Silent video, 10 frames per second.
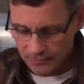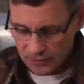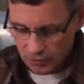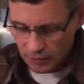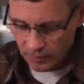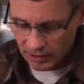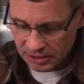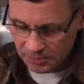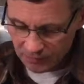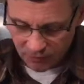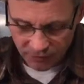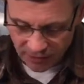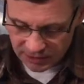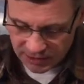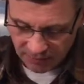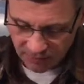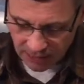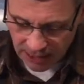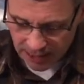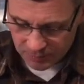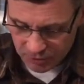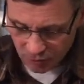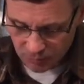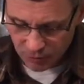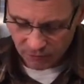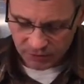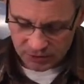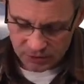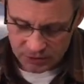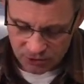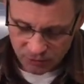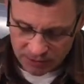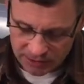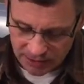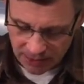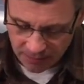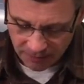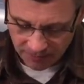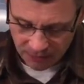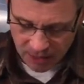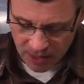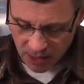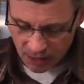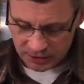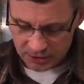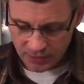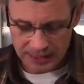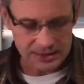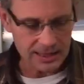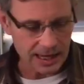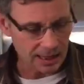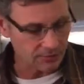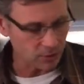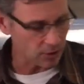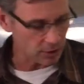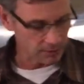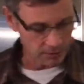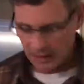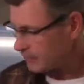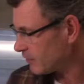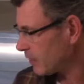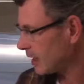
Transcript: It's a great recipe for Thanksgiving. Absolutely perfect. So this is great timing. All right, so that's the olive oil. Not very